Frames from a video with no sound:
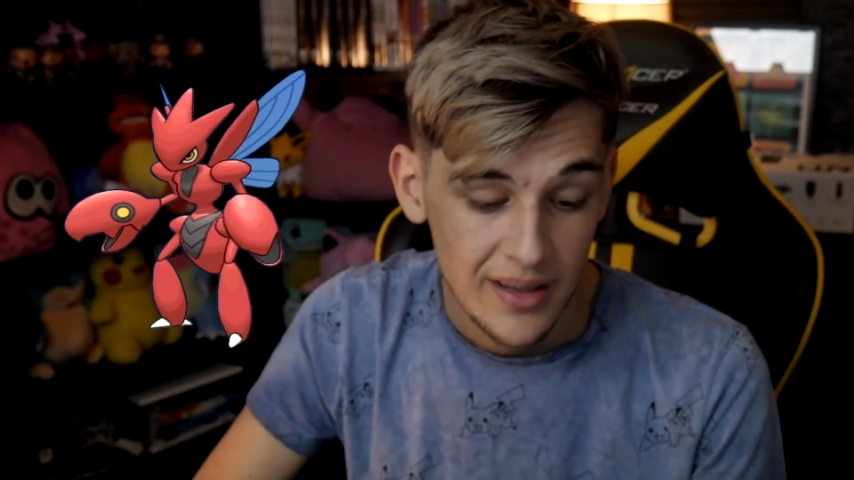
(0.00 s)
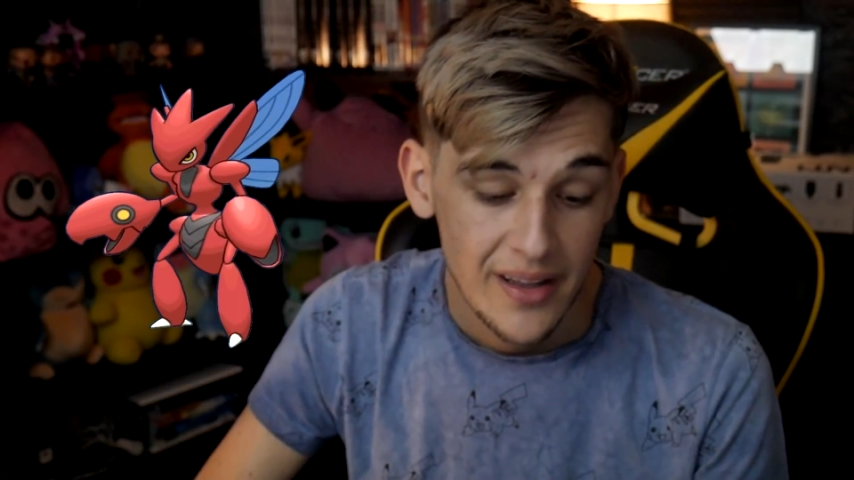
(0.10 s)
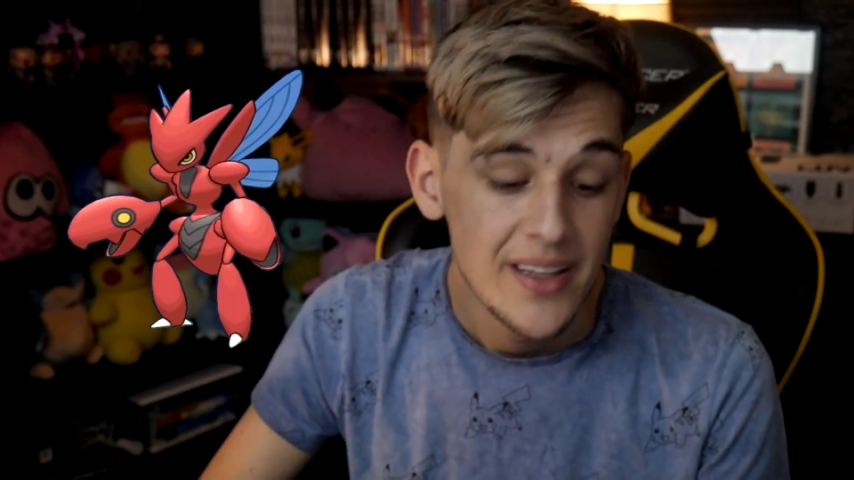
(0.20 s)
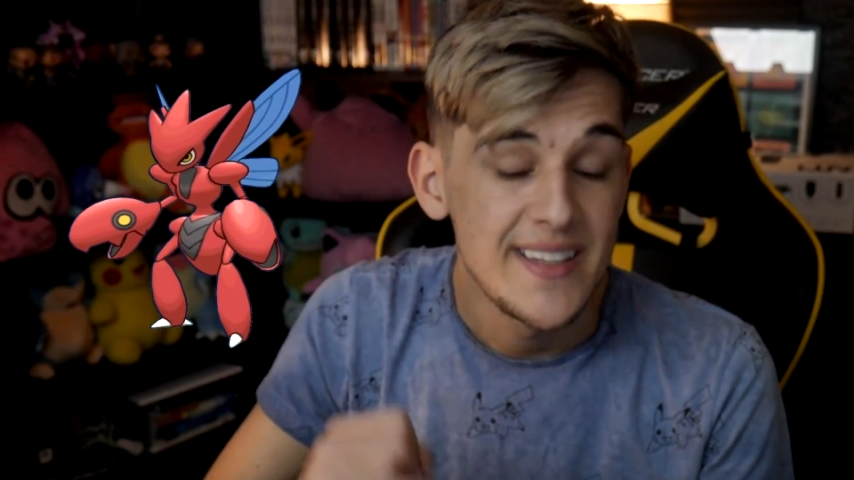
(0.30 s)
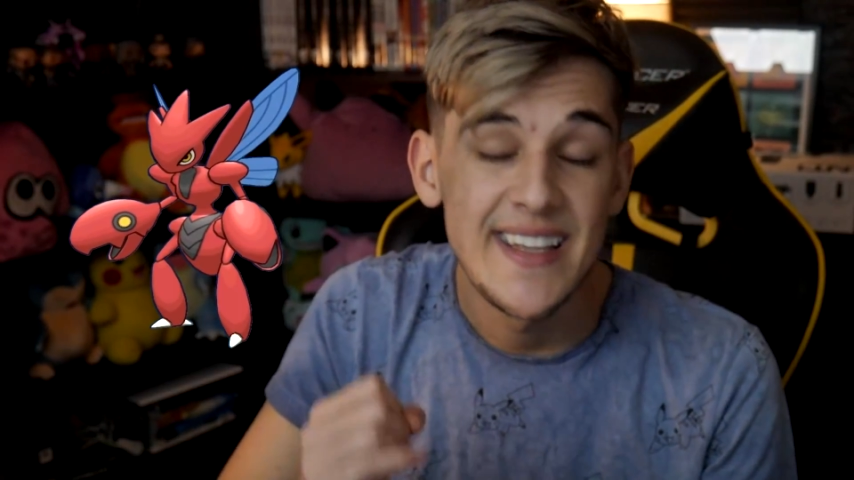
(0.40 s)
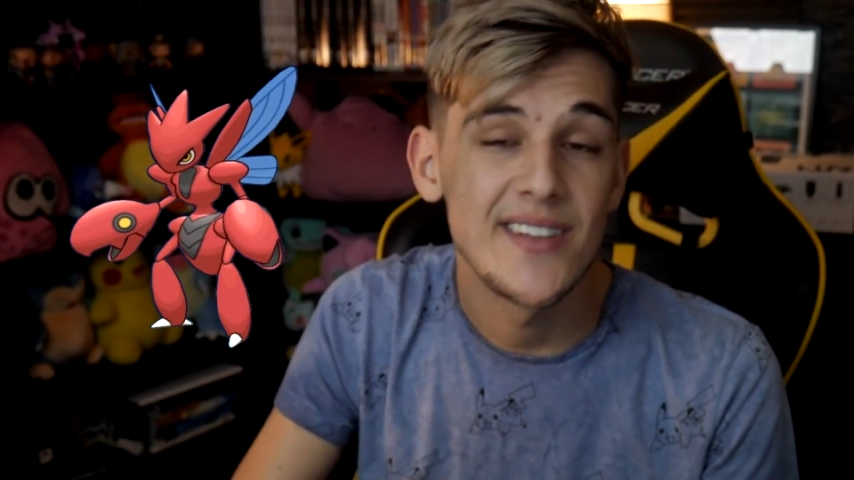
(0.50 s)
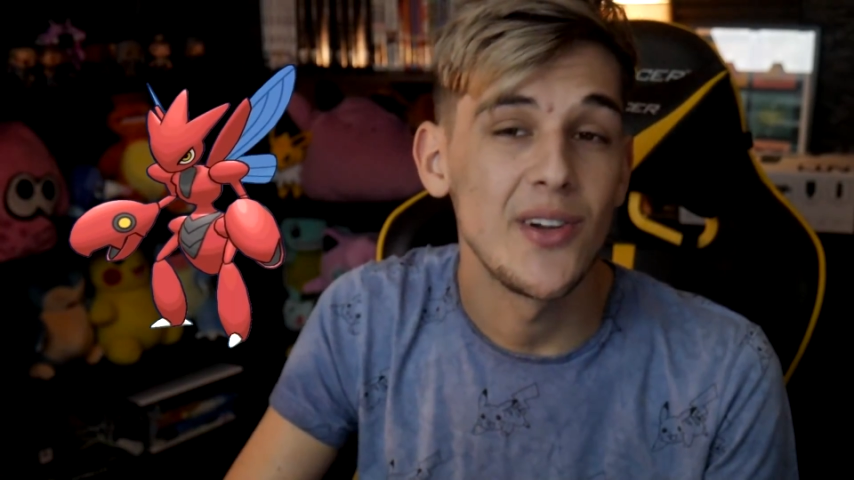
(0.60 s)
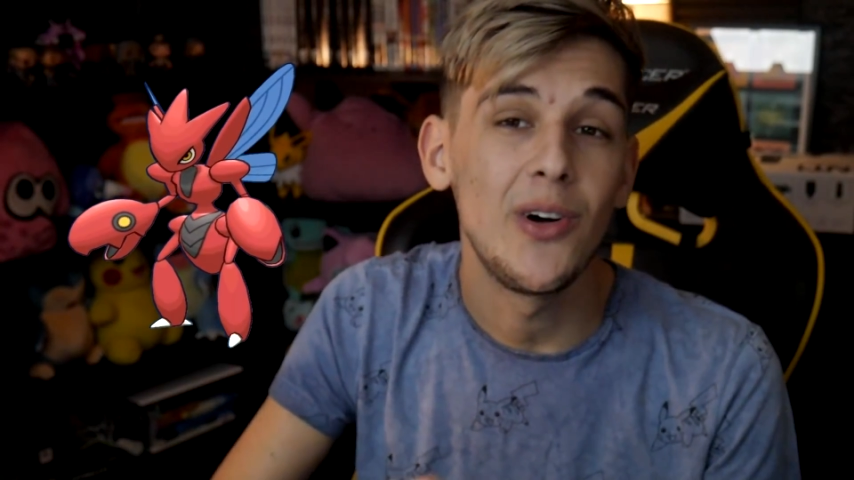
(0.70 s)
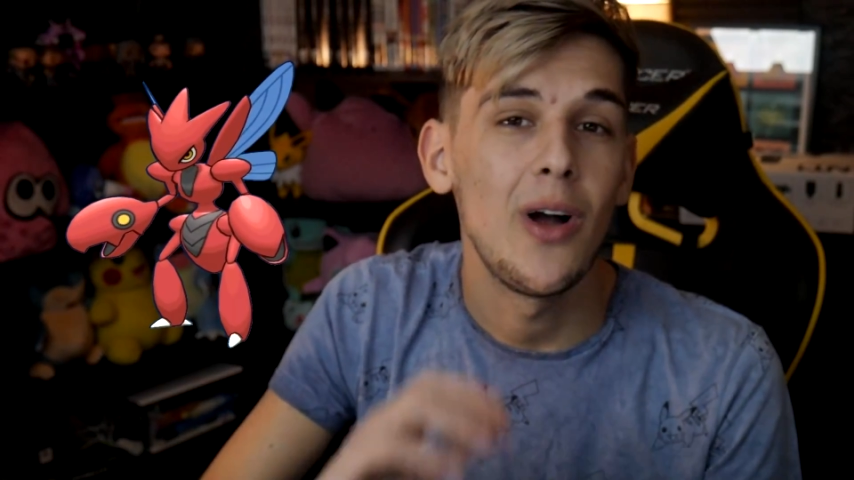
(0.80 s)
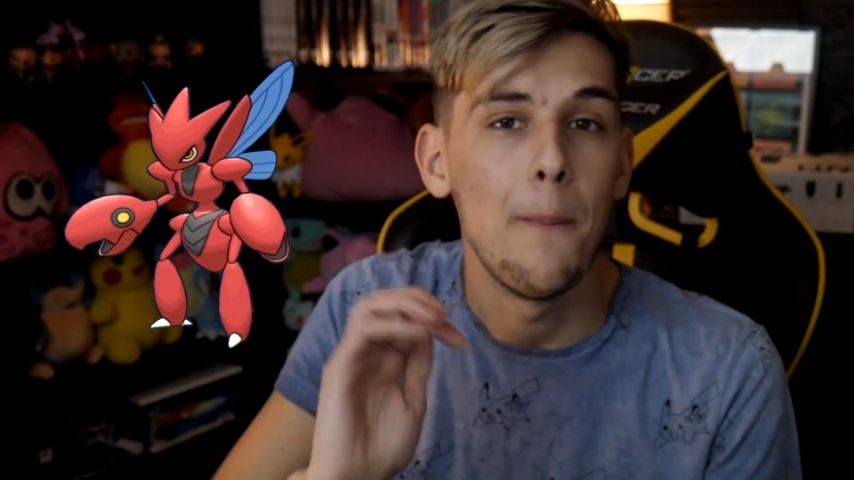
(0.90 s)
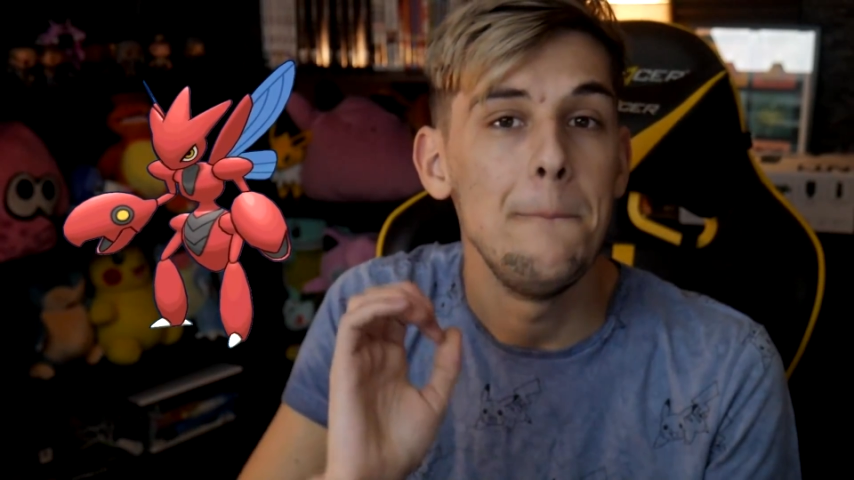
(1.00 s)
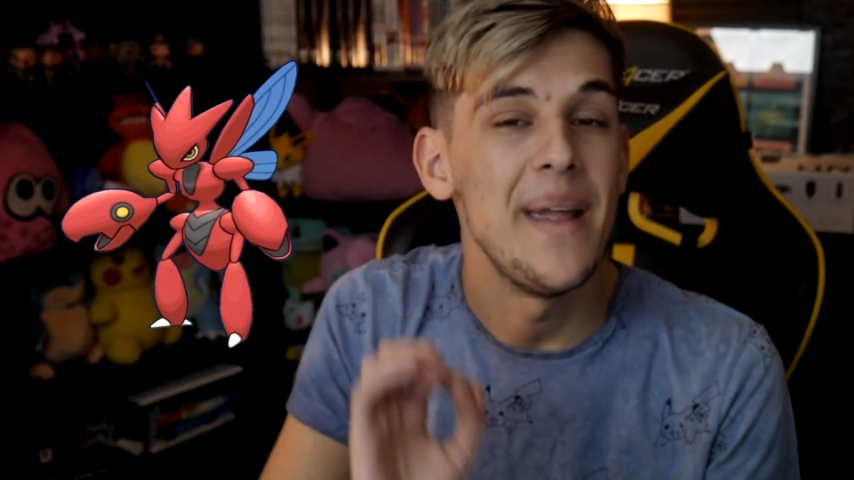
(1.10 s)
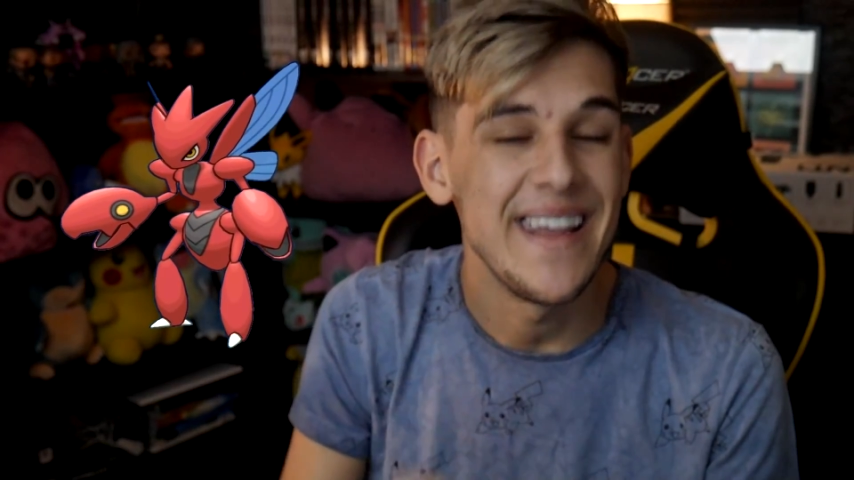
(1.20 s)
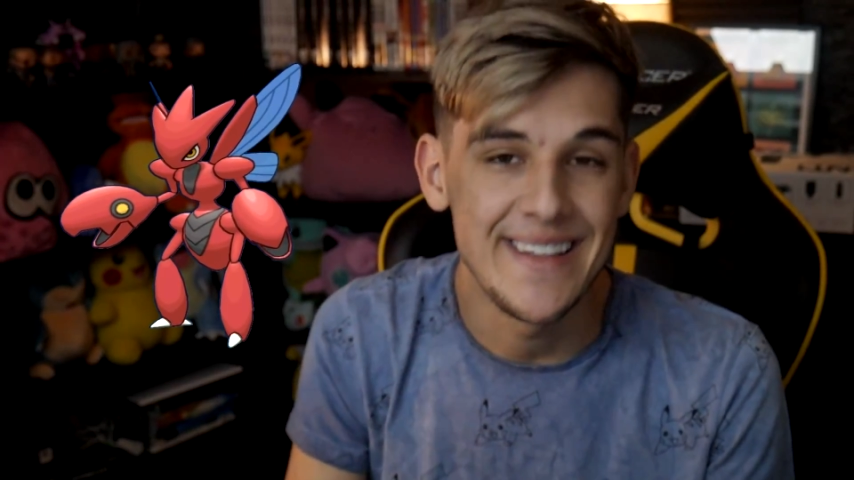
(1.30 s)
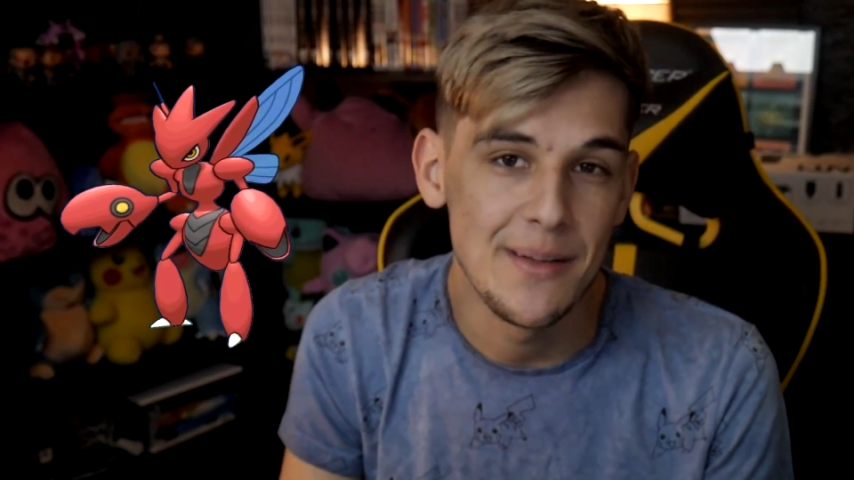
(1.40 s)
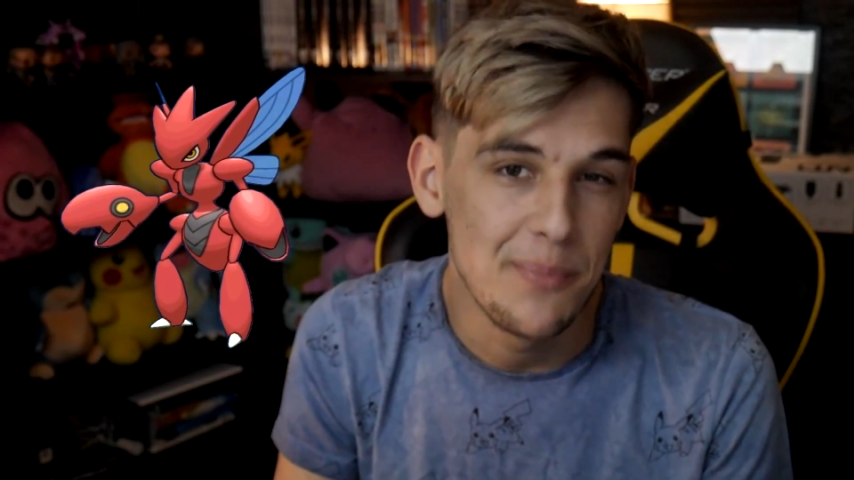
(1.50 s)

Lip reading: Scizor, amazing